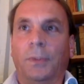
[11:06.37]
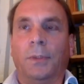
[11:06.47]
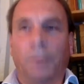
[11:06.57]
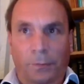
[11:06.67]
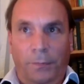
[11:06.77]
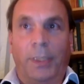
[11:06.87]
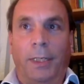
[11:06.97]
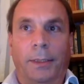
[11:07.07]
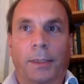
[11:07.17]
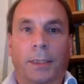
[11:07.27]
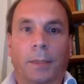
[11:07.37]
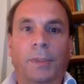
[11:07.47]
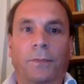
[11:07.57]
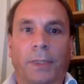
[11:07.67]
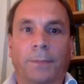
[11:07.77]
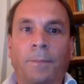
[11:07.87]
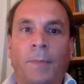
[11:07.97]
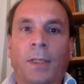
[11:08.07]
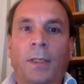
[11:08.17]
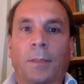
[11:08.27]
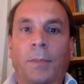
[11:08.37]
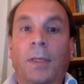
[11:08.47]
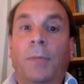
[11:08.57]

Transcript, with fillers: of, in a very academic vein, um,